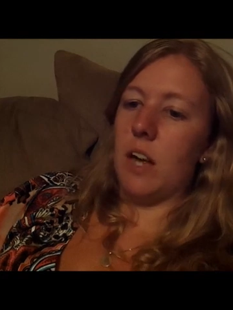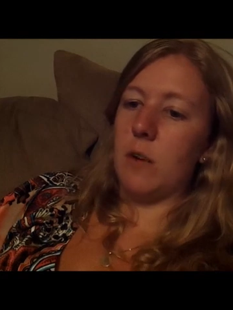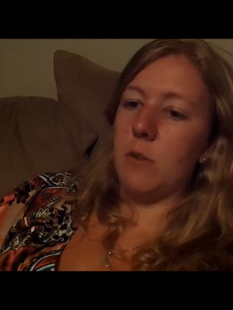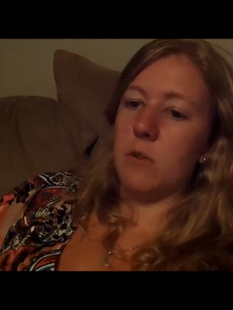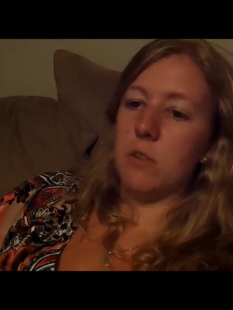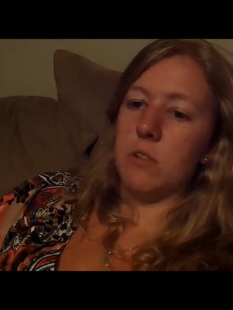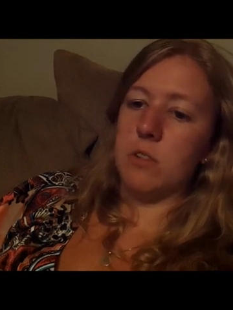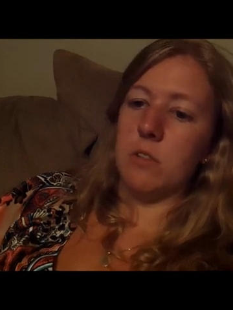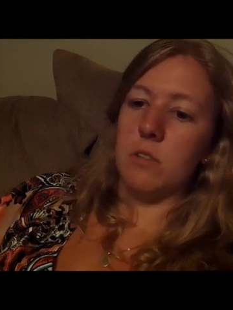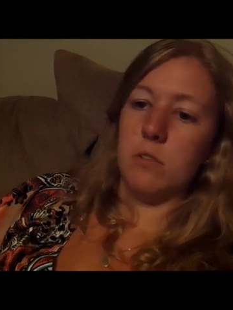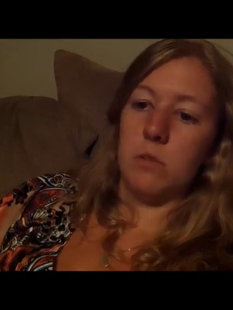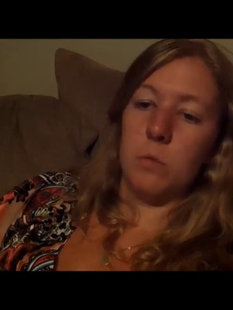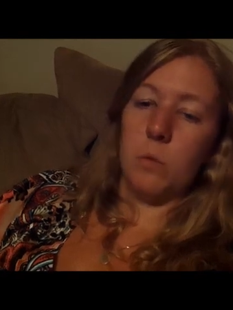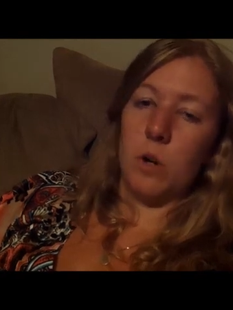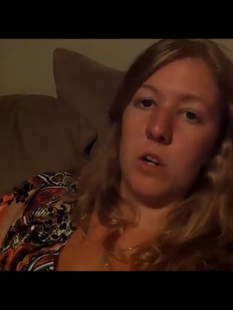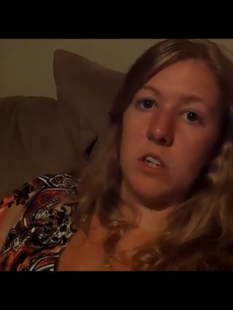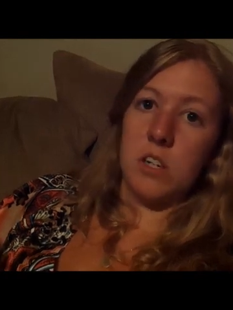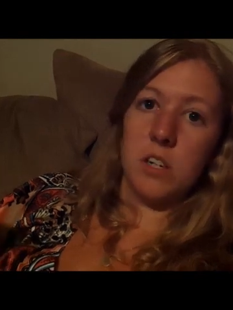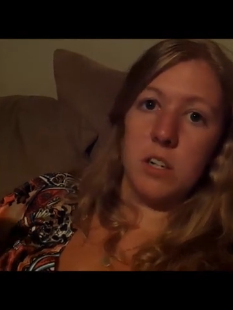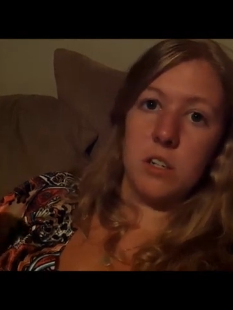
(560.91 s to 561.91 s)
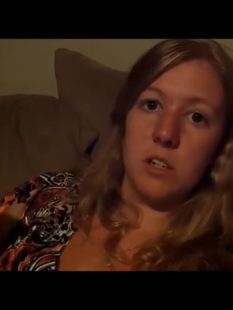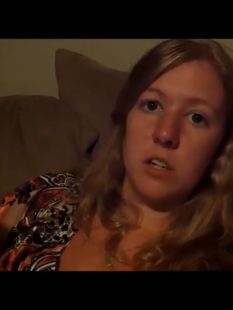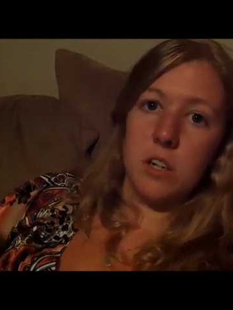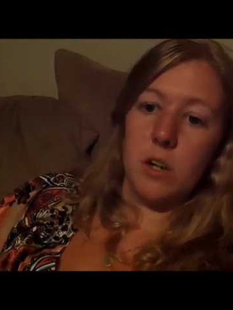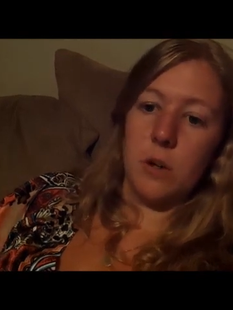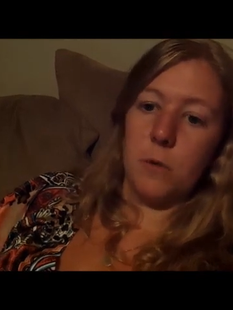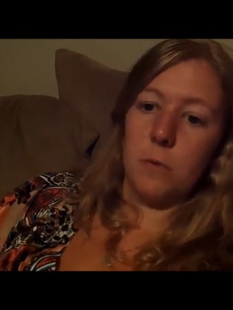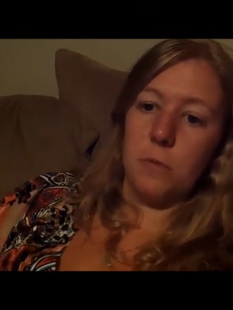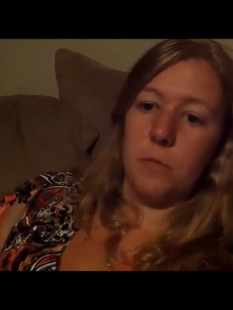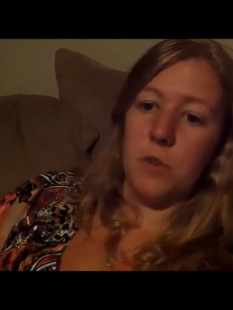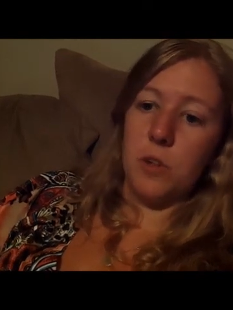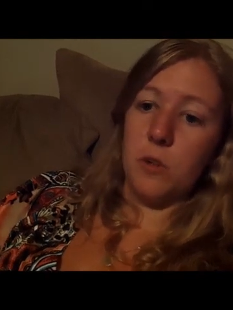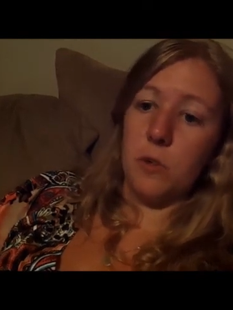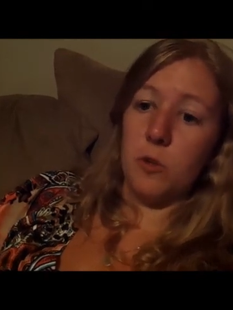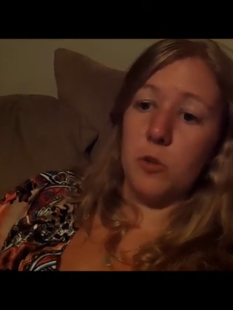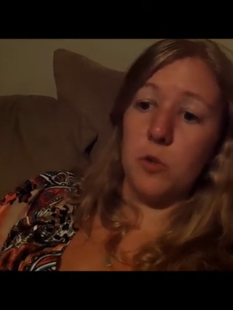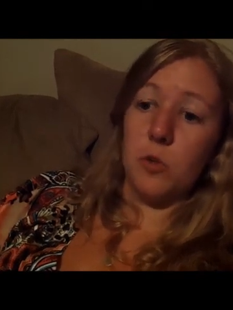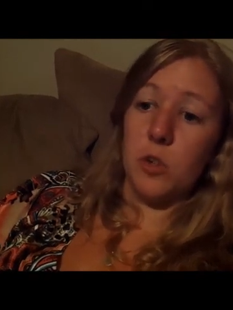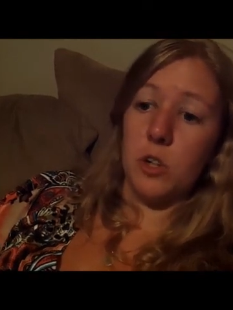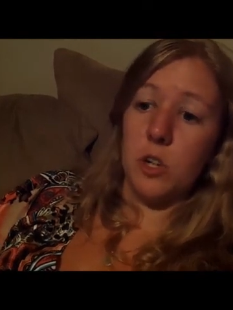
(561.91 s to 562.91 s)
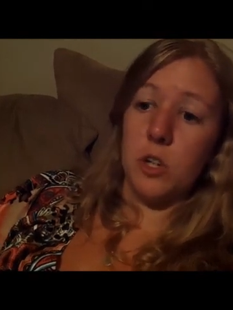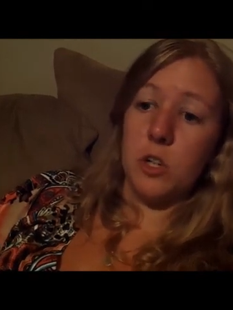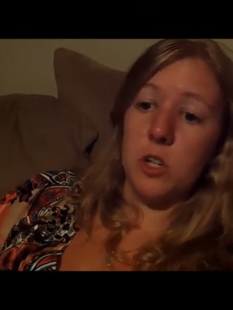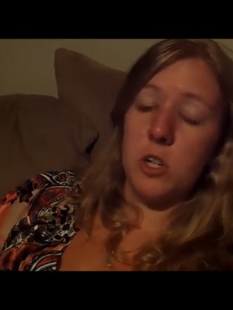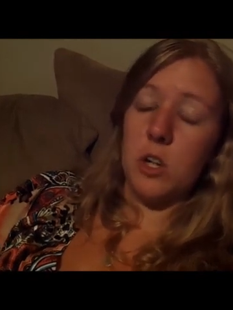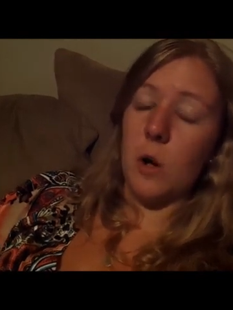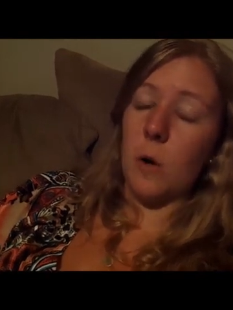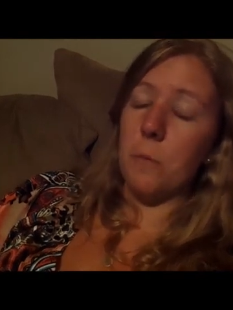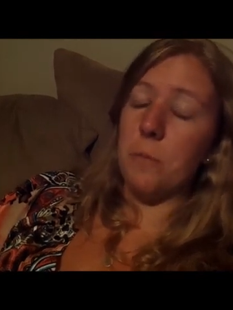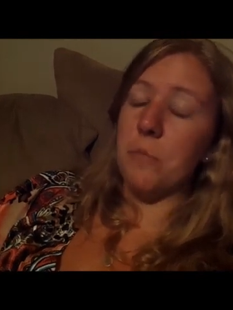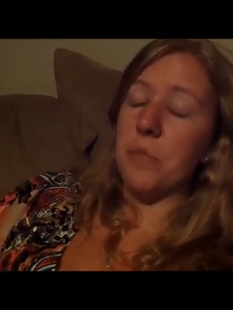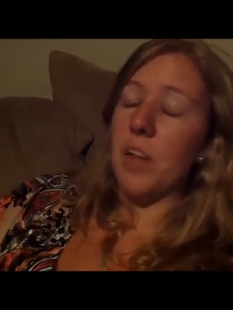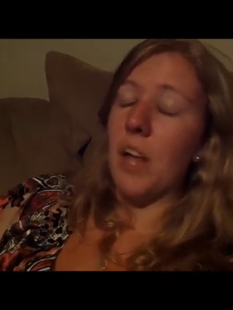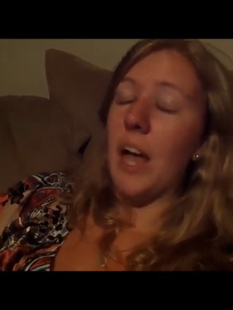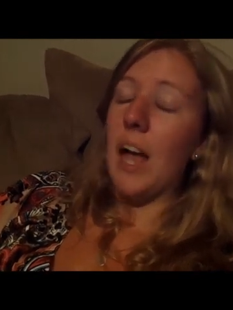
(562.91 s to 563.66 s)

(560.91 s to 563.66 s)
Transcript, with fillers: I was watching a show. It was a real good show.